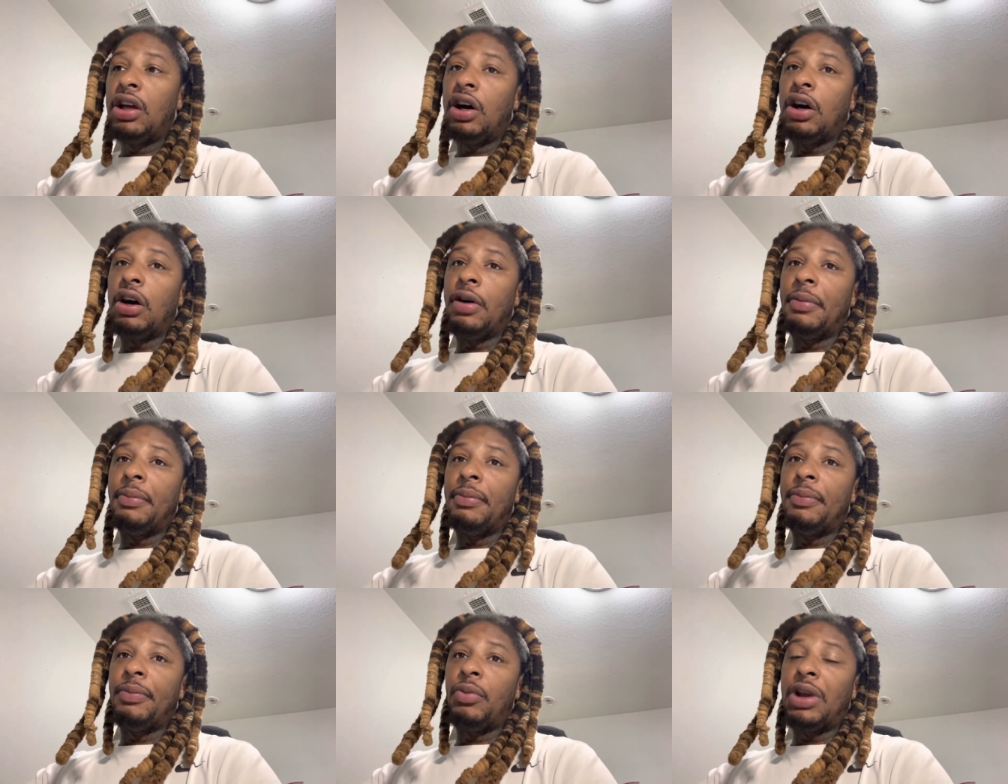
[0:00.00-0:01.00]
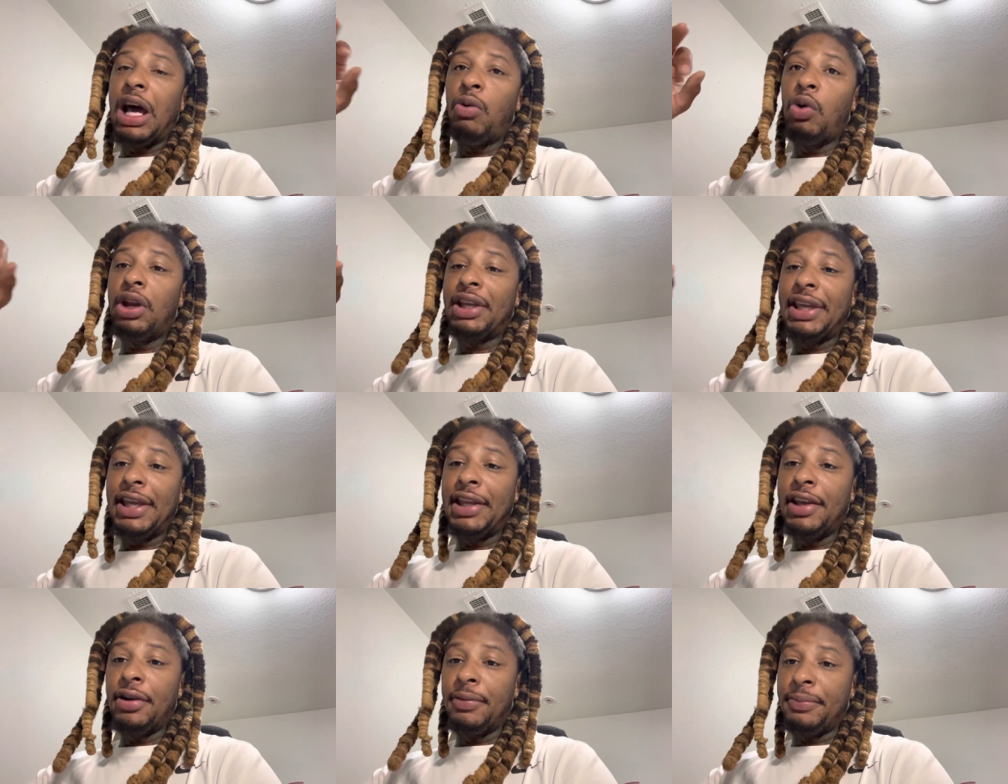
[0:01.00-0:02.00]
Um, when I want to get
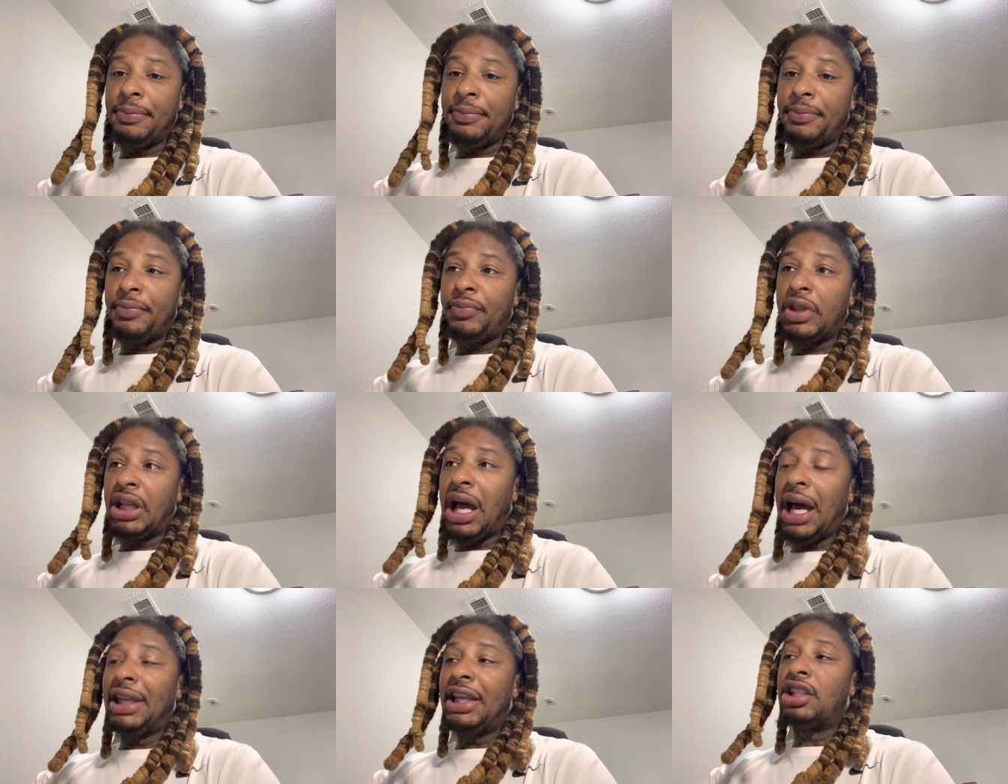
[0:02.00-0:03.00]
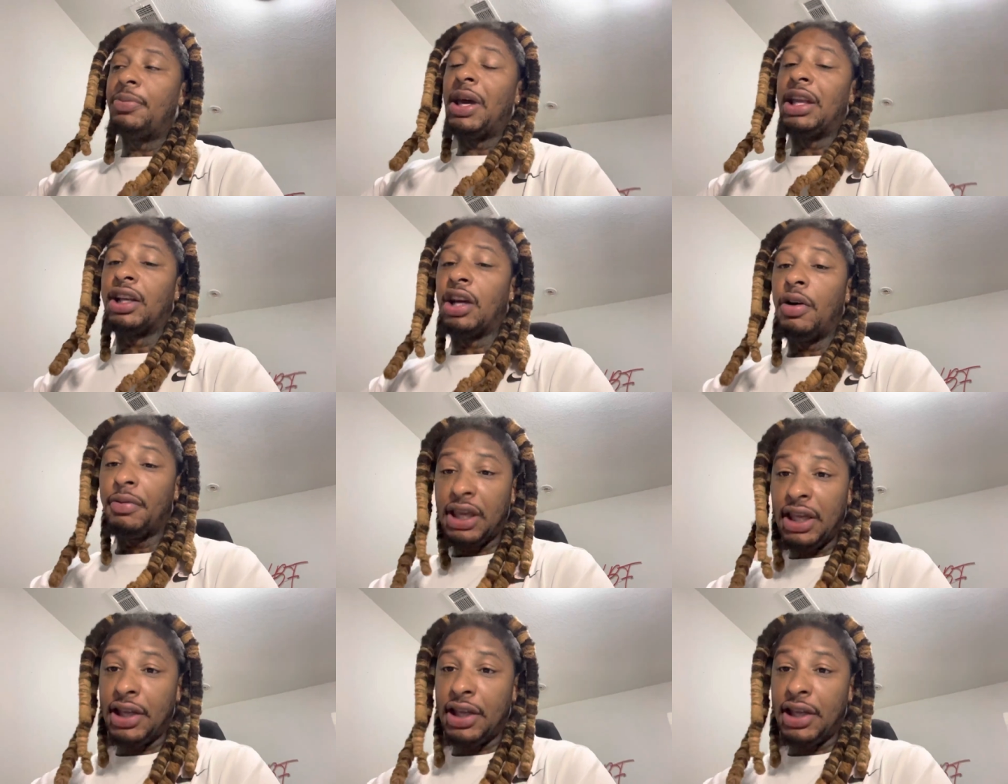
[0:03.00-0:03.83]
him, I need Tibet to come get